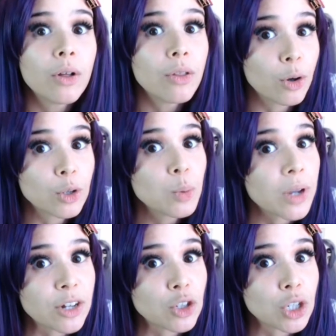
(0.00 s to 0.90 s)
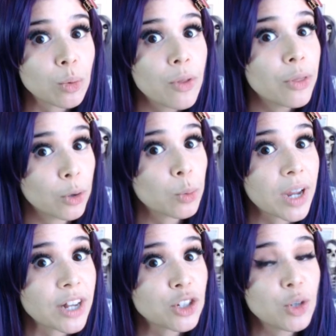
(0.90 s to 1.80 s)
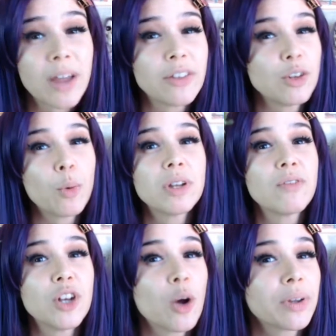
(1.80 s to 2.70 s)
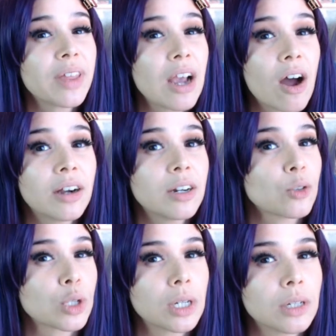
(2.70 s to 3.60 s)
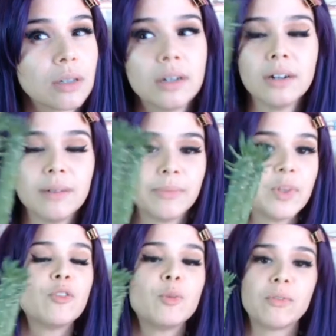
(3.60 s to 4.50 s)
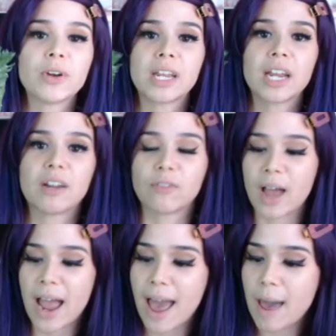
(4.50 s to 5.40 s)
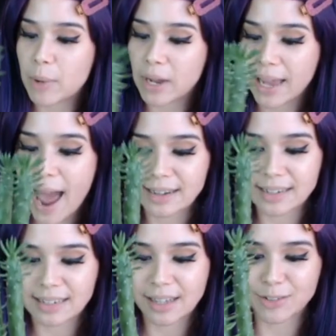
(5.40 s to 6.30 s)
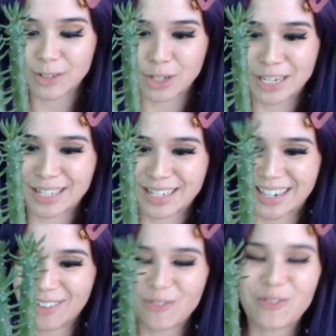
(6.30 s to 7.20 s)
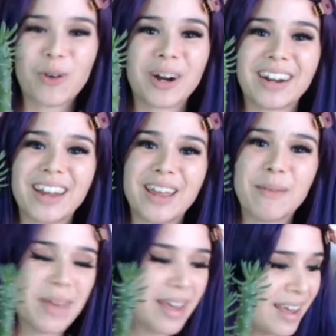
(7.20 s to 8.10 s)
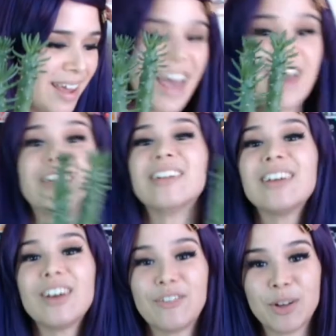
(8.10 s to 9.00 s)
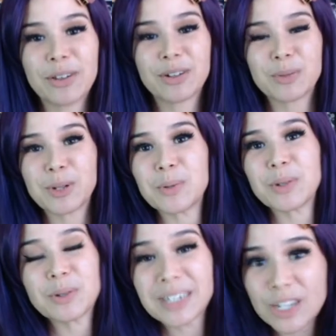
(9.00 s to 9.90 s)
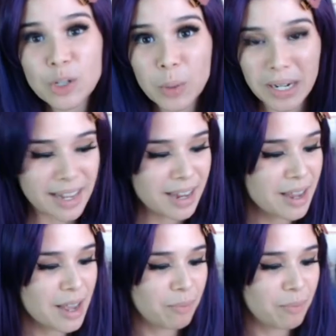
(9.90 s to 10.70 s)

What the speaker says: Those will get you. And you won't even know where they are. It'll just hurt. You have to be very careful. I had bought cactus gloves just for him and a few others, which we'll see shortly.